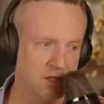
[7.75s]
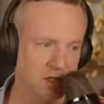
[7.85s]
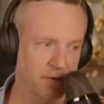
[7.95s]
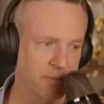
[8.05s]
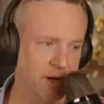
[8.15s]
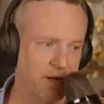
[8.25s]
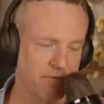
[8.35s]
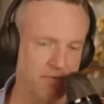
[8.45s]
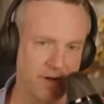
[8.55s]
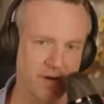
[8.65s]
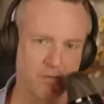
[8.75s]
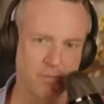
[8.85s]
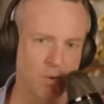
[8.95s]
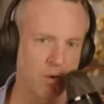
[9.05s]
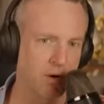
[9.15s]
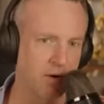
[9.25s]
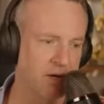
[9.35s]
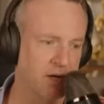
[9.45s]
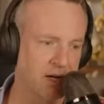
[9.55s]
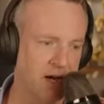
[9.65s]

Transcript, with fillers: clickbait, fear porn.